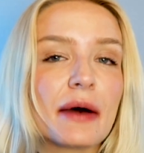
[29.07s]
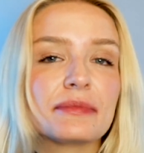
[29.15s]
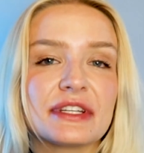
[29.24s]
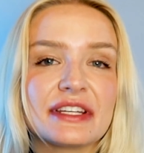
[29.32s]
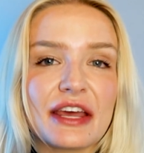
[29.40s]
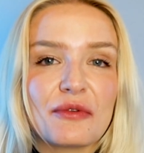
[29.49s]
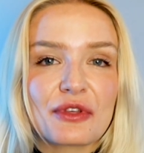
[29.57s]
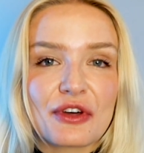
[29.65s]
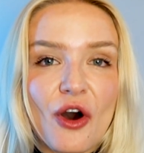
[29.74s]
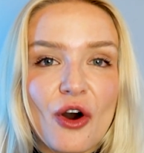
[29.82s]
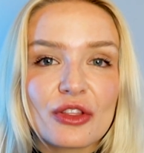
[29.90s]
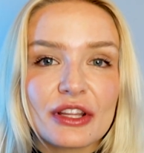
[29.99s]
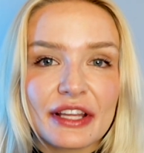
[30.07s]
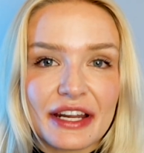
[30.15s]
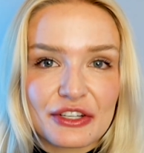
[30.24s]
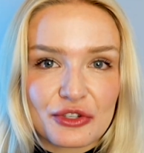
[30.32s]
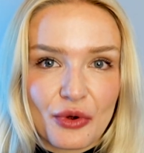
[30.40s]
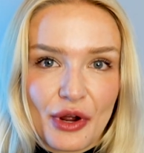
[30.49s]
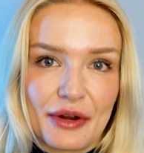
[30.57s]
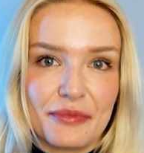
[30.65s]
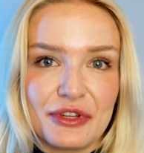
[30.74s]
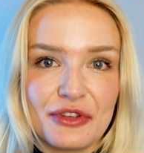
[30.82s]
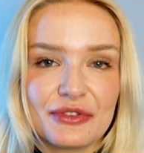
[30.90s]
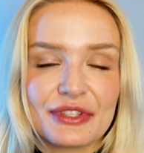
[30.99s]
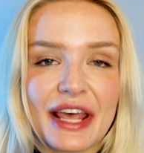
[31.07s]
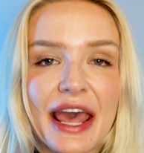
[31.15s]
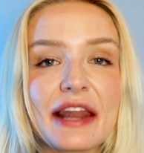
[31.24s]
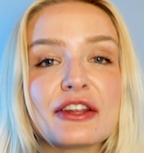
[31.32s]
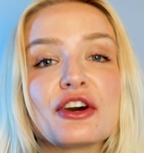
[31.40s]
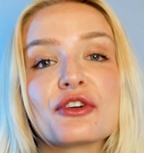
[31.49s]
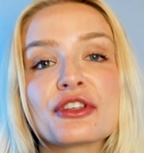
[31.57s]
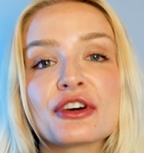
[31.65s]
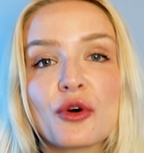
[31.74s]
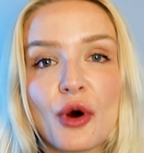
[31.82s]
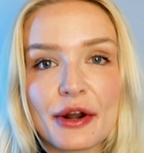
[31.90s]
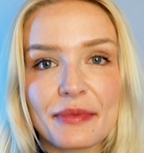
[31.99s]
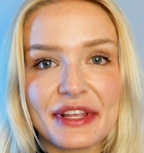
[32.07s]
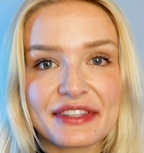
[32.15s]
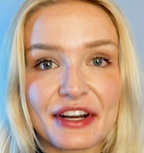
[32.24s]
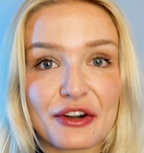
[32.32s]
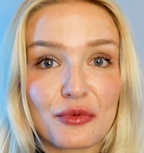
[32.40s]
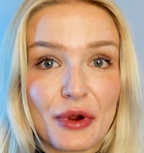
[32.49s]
up to date with all the latest quantum news, and go to the Quantum Insider